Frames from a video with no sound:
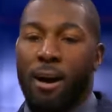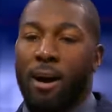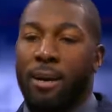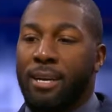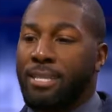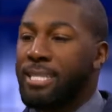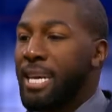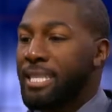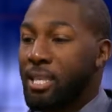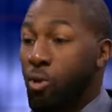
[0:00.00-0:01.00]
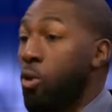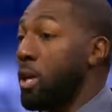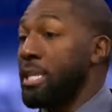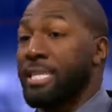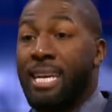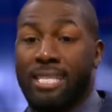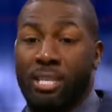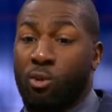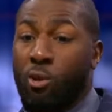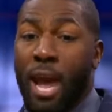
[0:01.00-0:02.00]
uncontested or contested
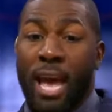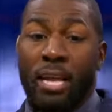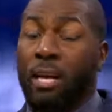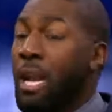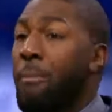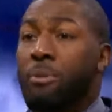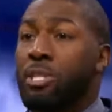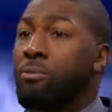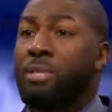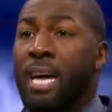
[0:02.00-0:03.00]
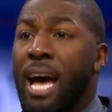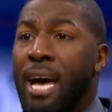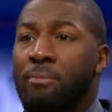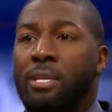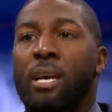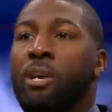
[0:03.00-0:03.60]
or at unopportune times.